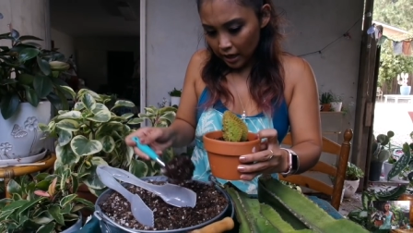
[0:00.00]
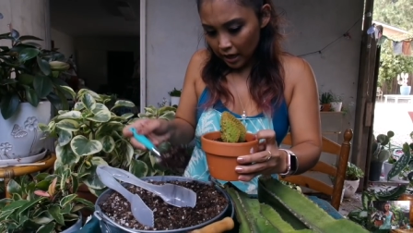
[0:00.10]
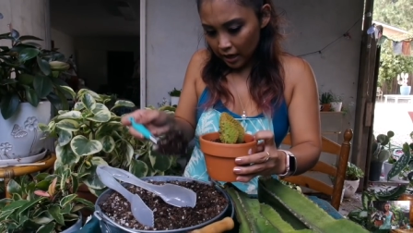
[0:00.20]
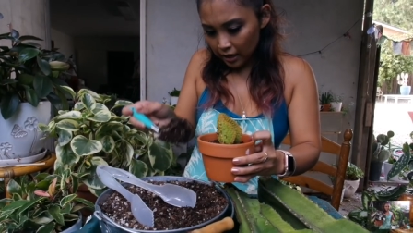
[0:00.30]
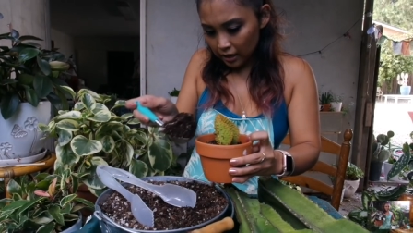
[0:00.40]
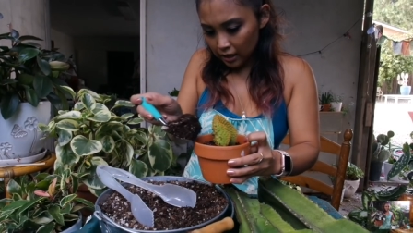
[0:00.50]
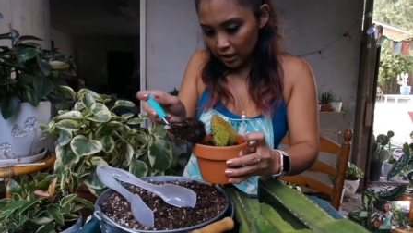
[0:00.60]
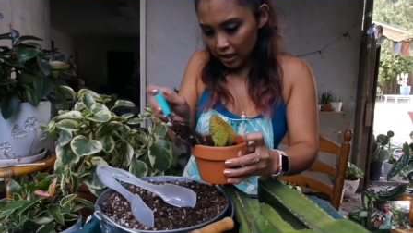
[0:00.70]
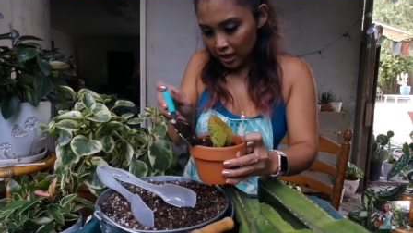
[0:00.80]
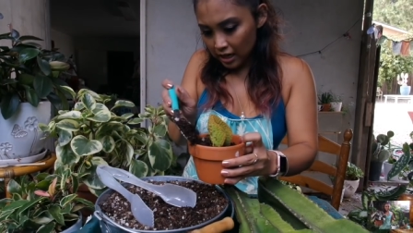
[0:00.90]
add
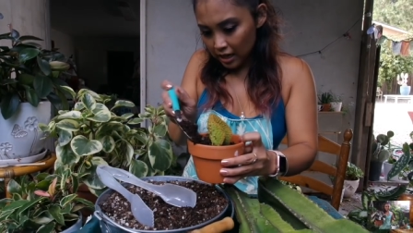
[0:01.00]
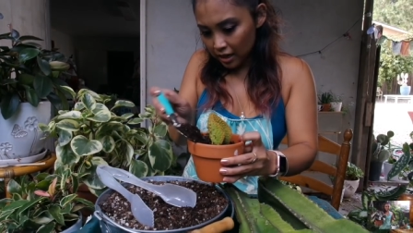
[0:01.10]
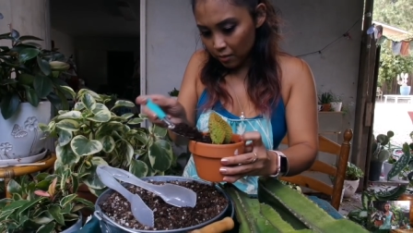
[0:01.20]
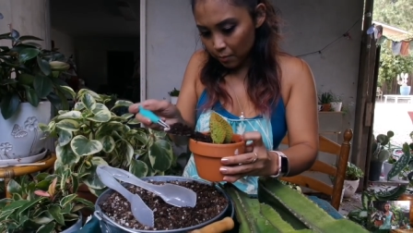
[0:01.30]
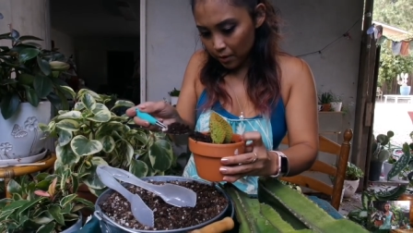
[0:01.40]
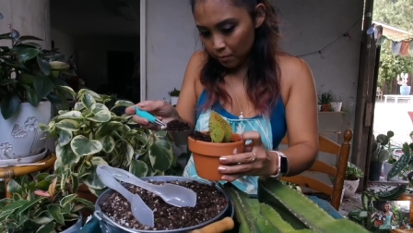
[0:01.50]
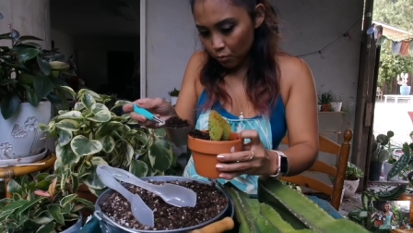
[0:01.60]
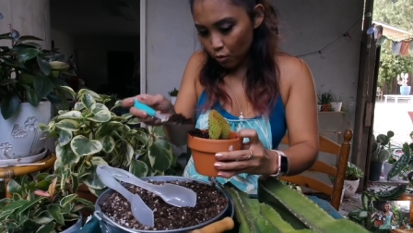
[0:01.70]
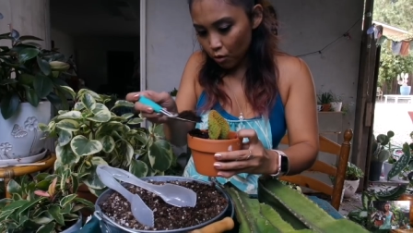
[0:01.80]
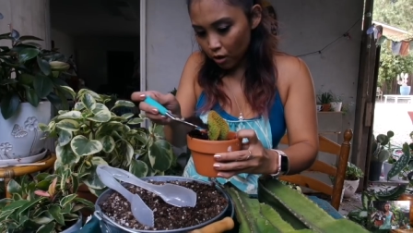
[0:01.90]
a little bit
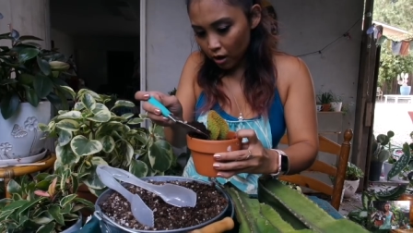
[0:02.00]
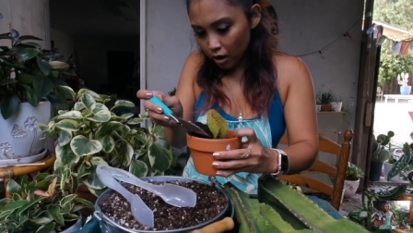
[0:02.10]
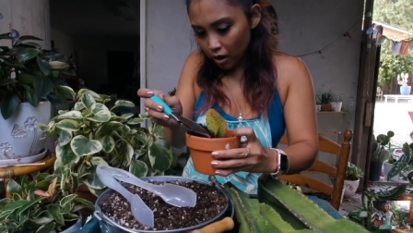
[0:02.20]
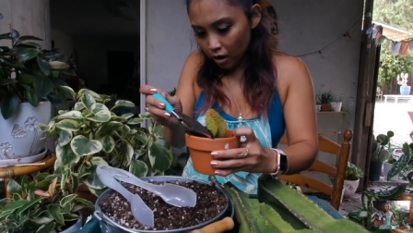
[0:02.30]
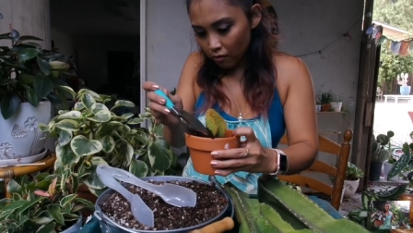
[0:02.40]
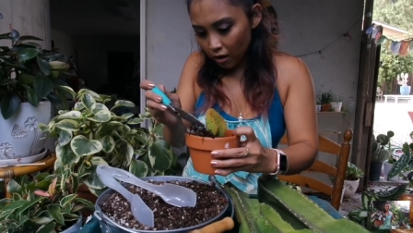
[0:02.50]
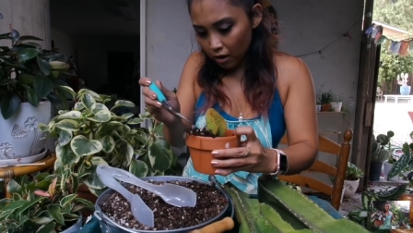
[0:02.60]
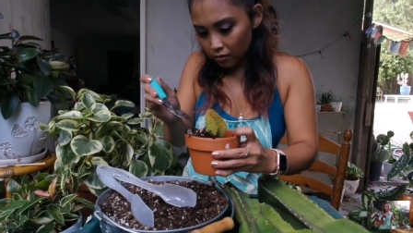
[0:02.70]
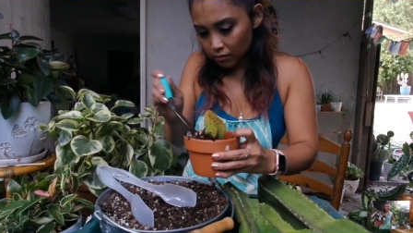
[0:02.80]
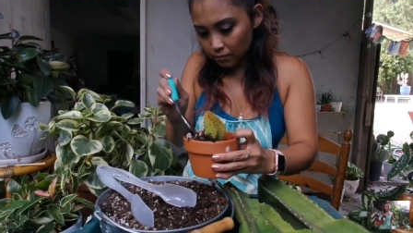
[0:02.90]
more
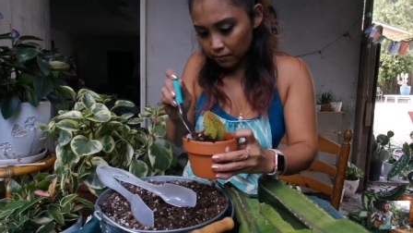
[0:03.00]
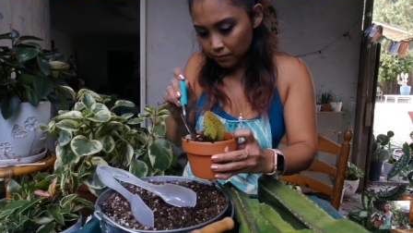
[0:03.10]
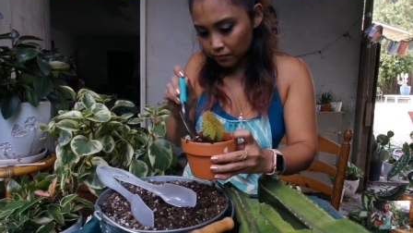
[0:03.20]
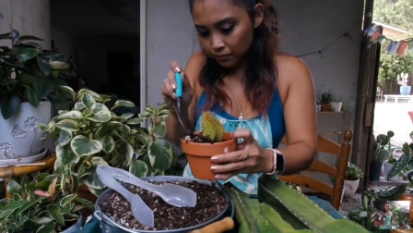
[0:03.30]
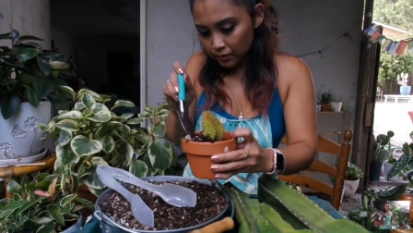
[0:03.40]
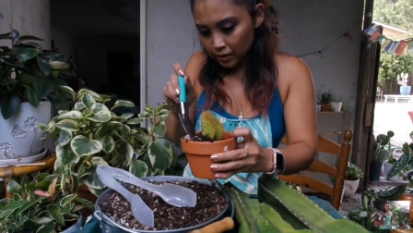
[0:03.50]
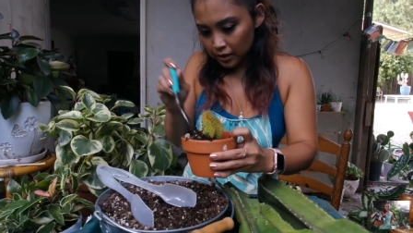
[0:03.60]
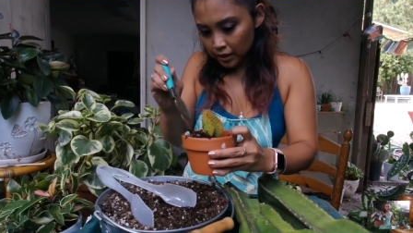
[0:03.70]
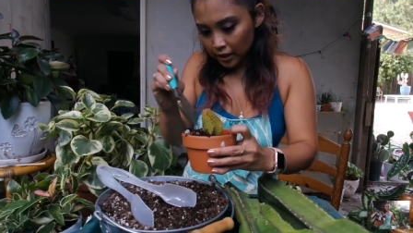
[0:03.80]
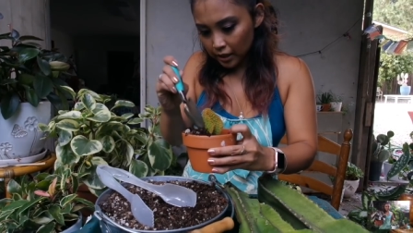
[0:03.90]
around.
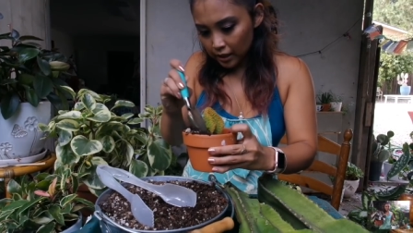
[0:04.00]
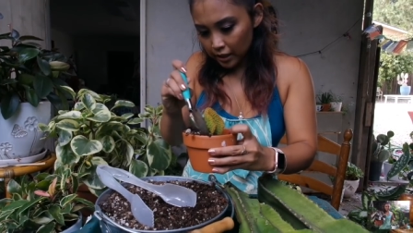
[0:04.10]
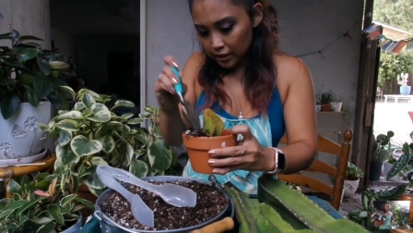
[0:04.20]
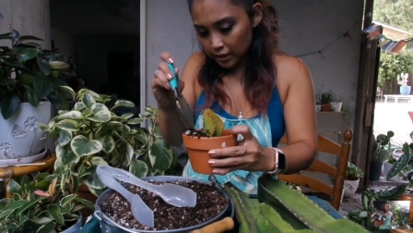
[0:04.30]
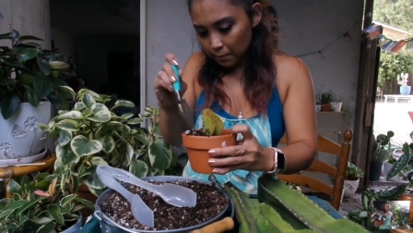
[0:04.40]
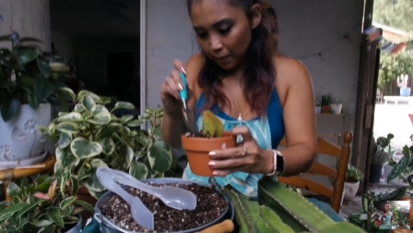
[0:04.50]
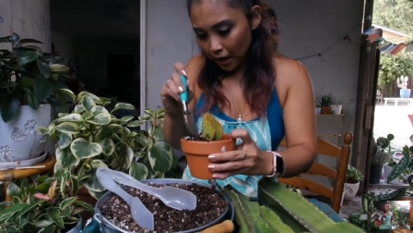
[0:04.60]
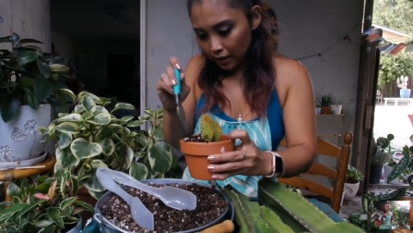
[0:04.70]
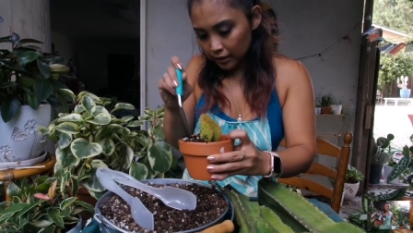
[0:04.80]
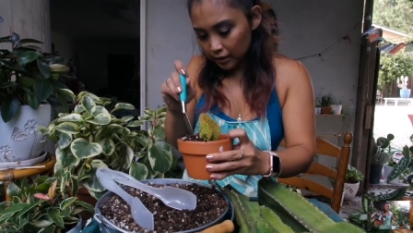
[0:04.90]
Get it nice and
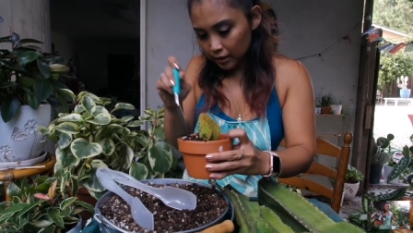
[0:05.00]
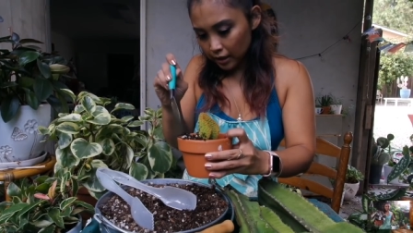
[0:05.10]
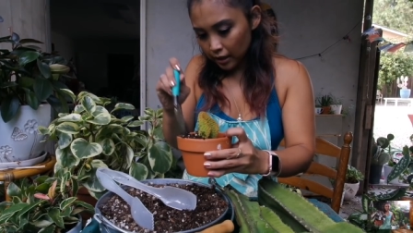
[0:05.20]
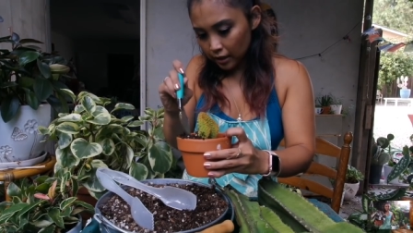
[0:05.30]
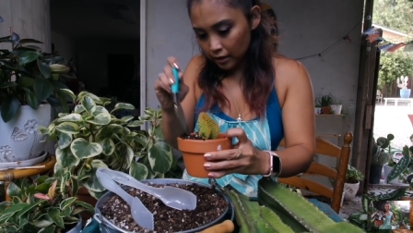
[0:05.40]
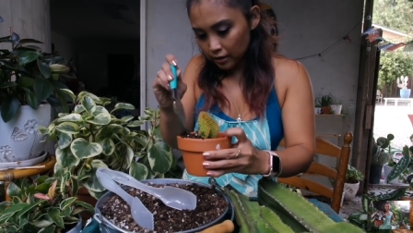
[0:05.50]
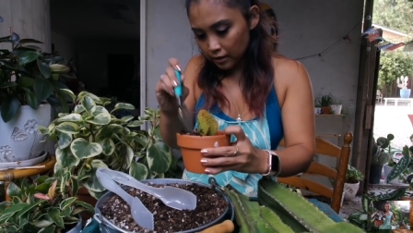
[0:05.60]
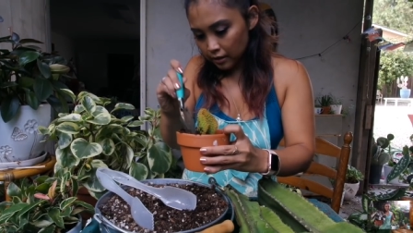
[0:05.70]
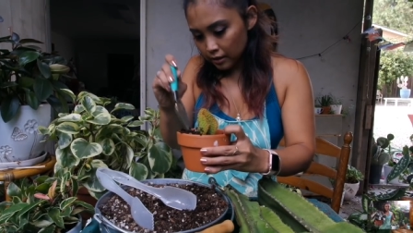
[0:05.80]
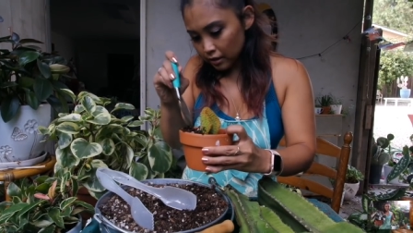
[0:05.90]
packed in there.
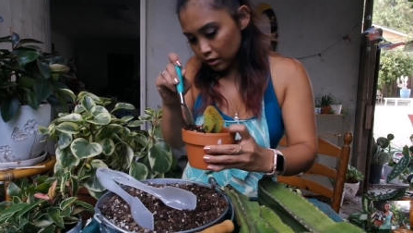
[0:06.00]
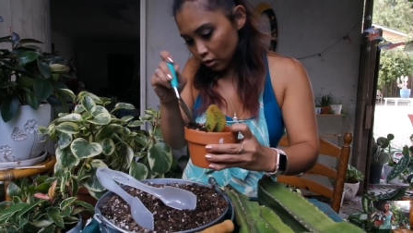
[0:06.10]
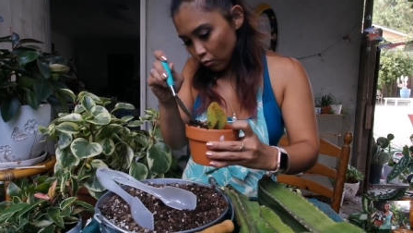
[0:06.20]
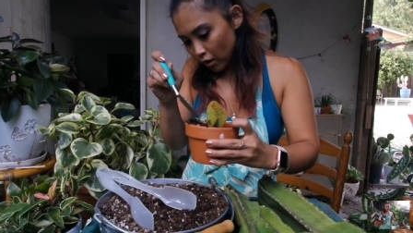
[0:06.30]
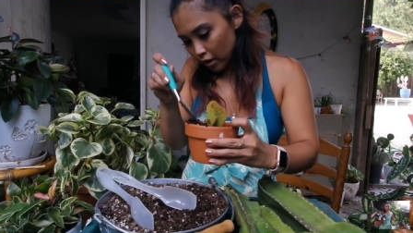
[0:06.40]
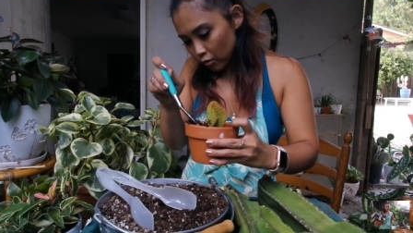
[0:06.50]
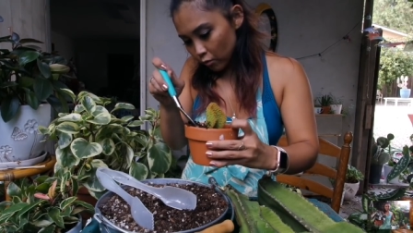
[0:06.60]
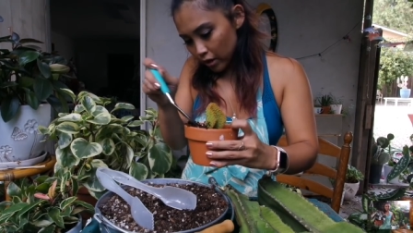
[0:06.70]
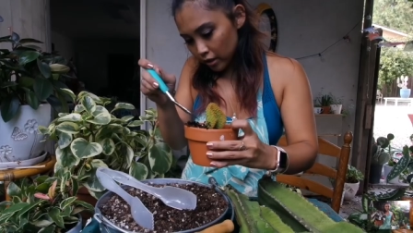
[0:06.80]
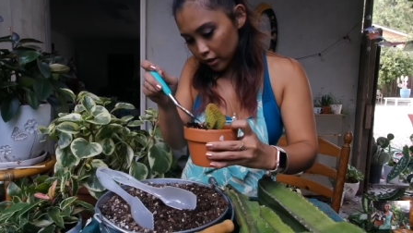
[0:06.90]
Don't want it
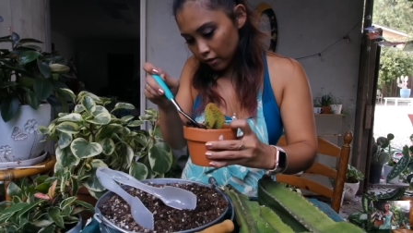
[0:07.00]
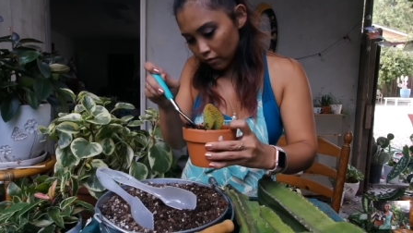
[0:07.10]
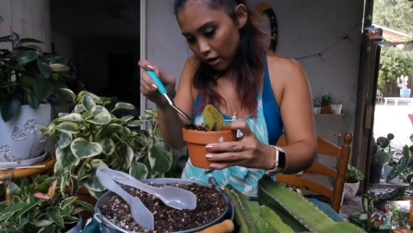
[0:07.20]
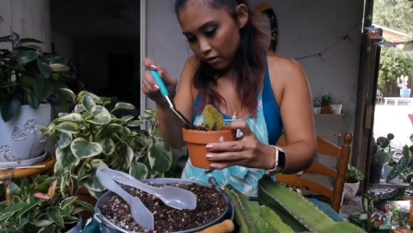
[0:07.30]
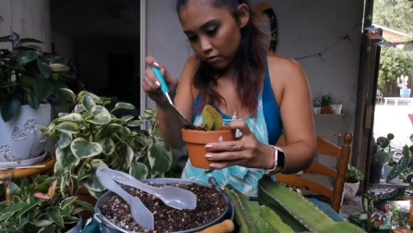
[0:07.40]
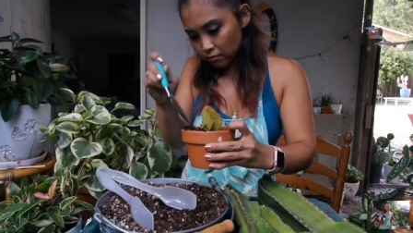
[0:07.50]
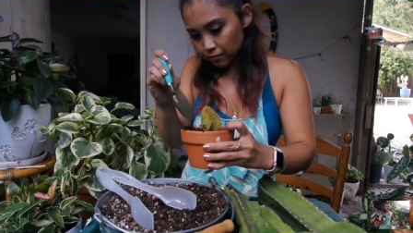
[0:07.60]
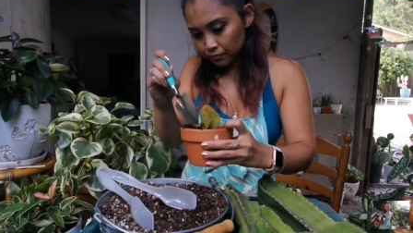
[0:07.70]
wiggling around.